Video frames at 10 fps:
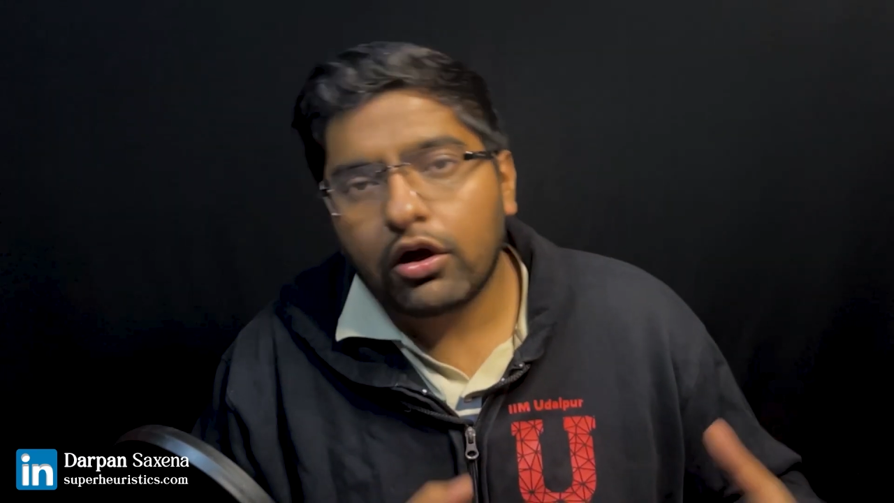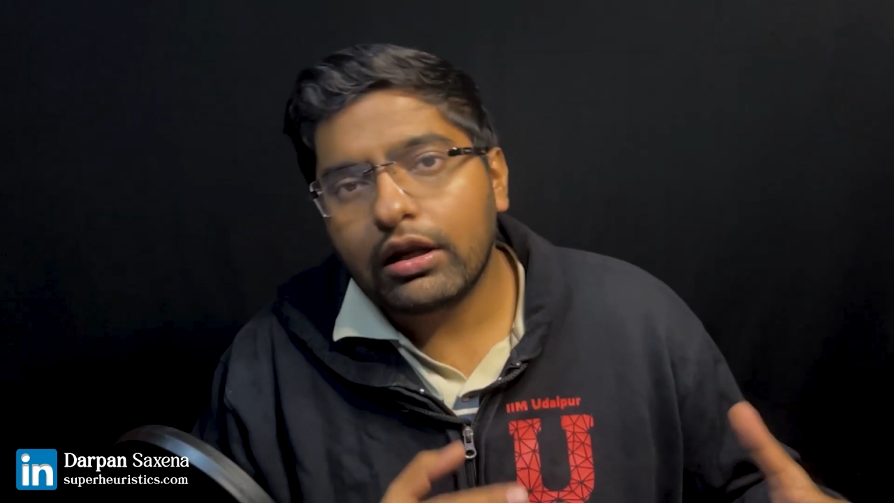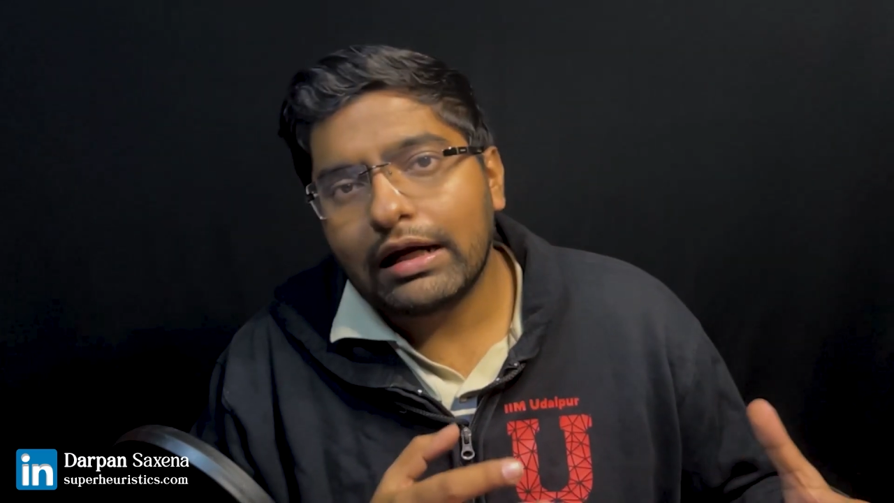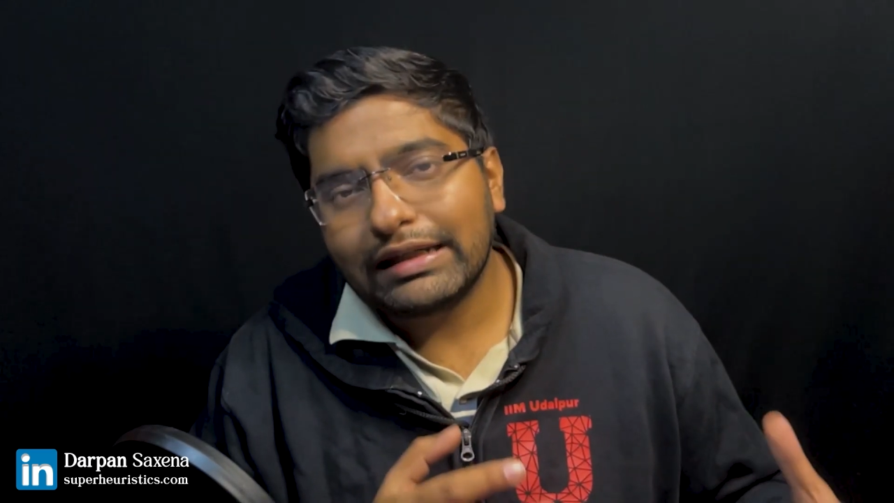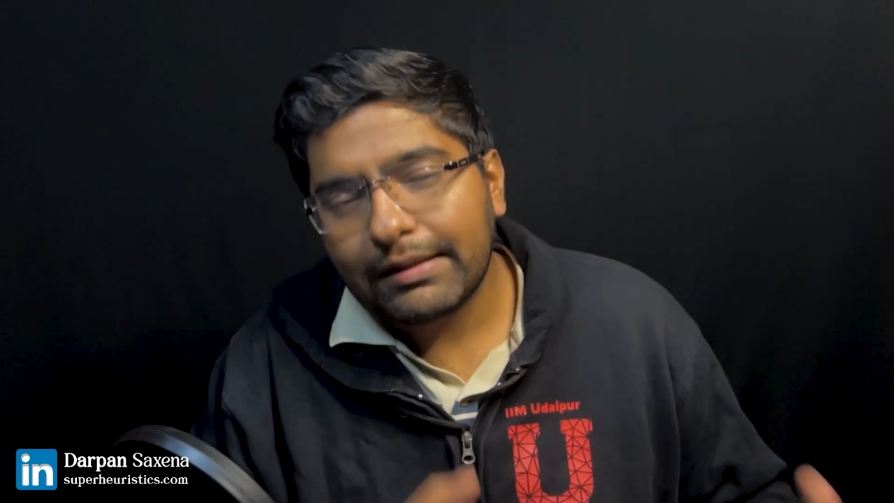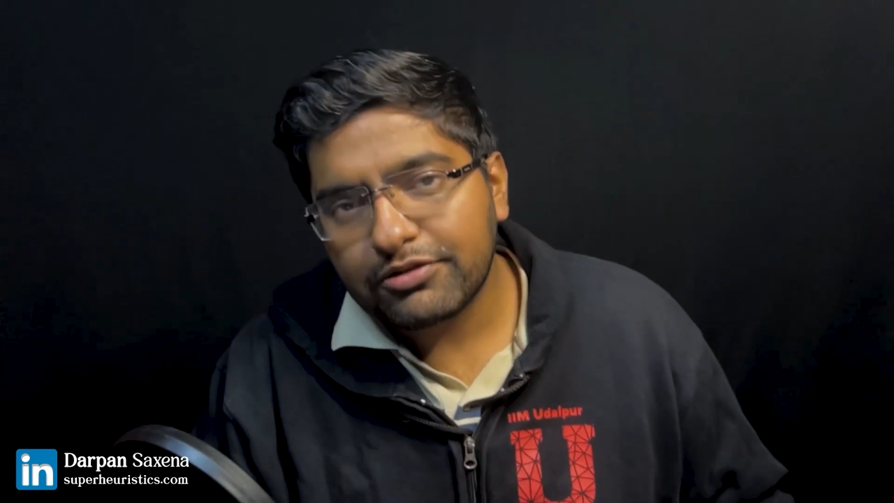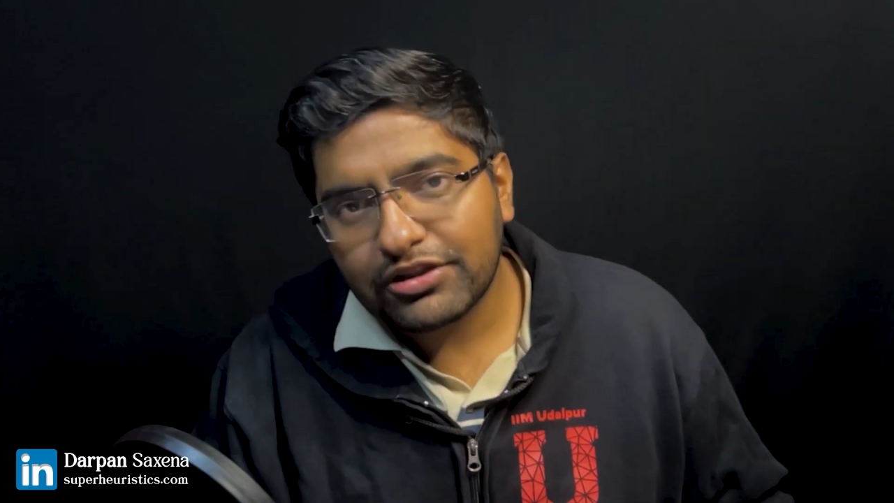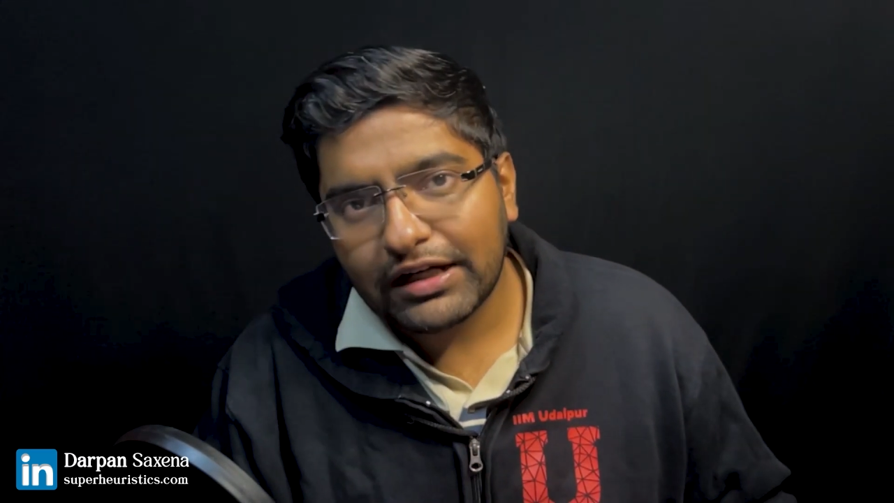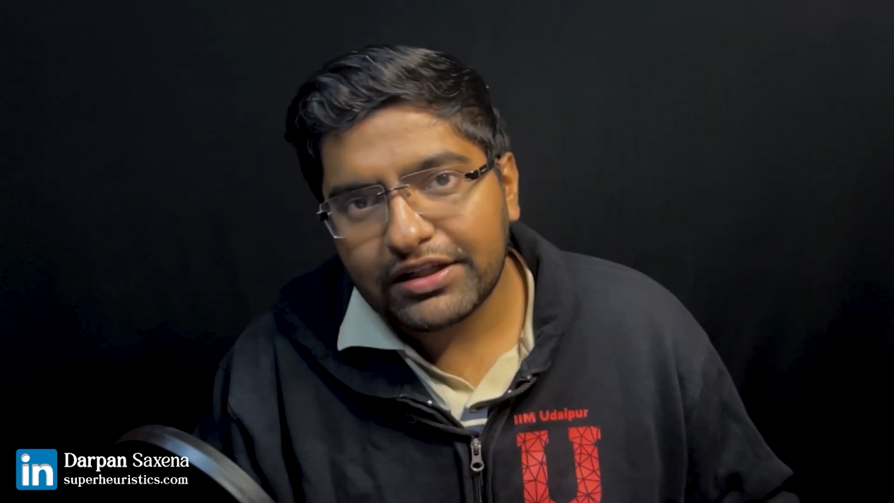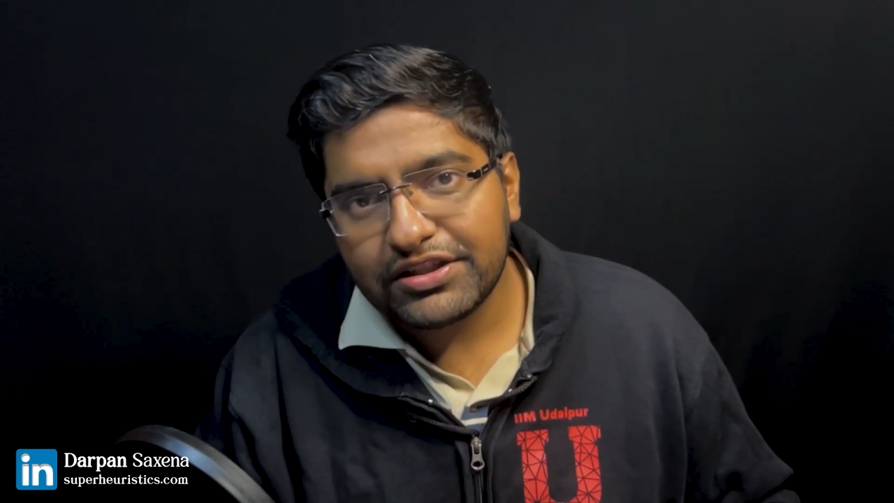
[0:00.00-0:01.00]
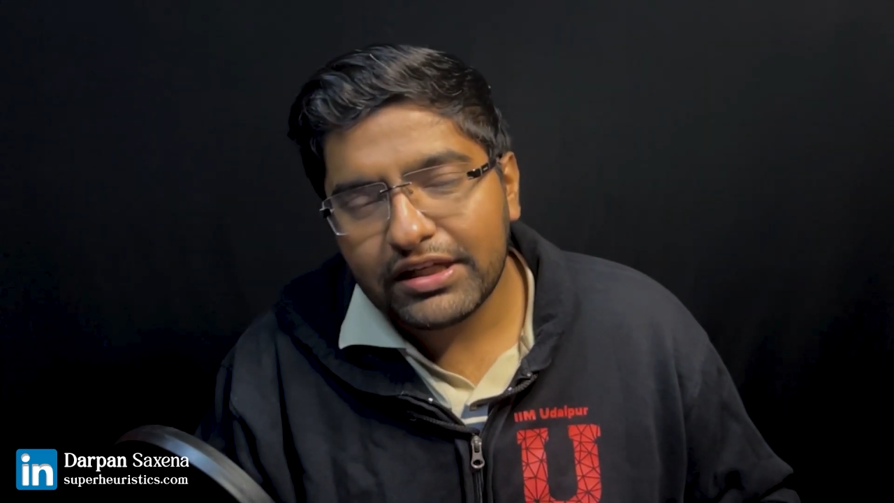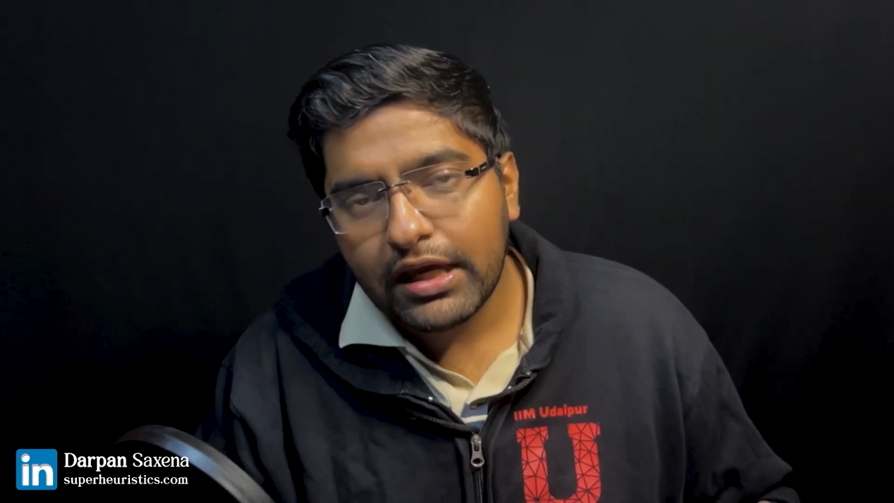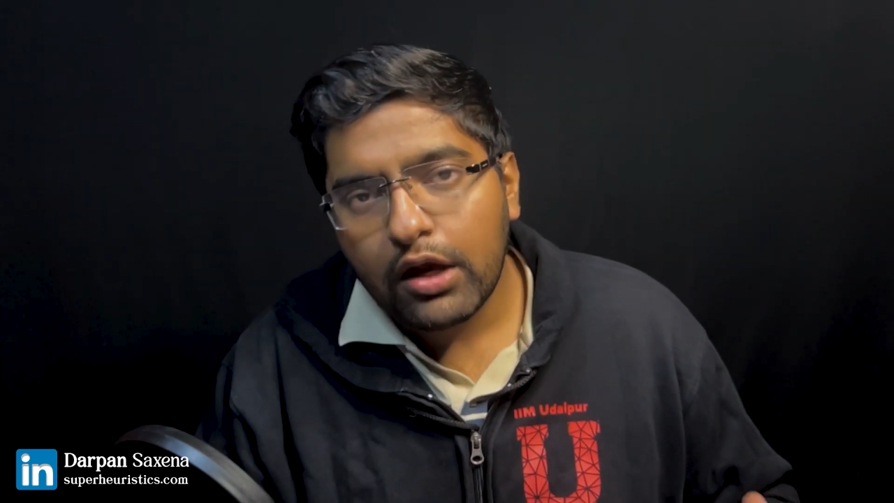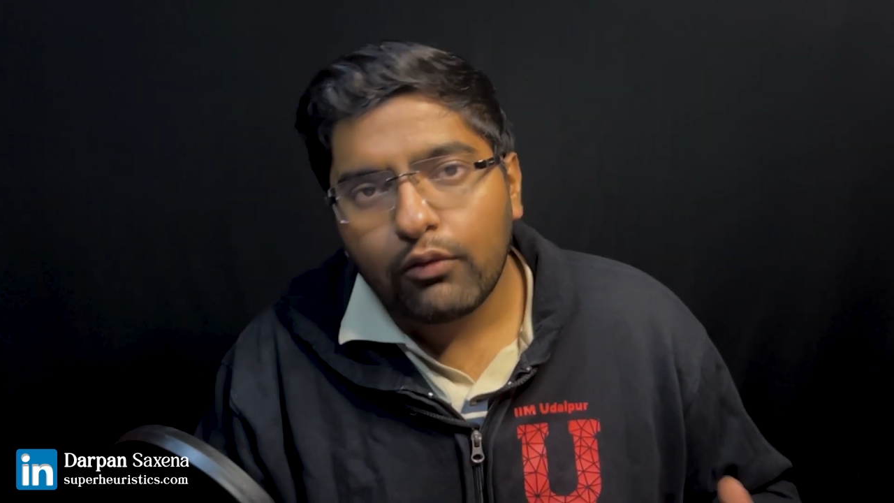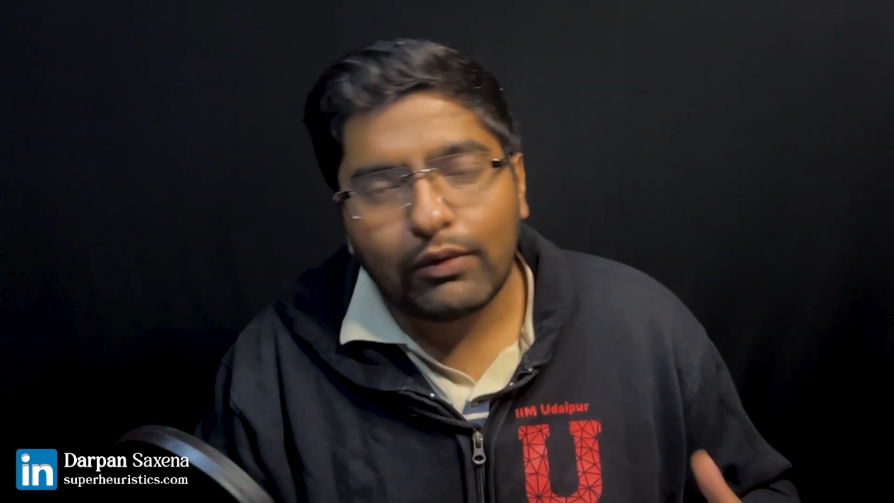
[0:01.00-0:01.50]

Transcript: your attempt strategy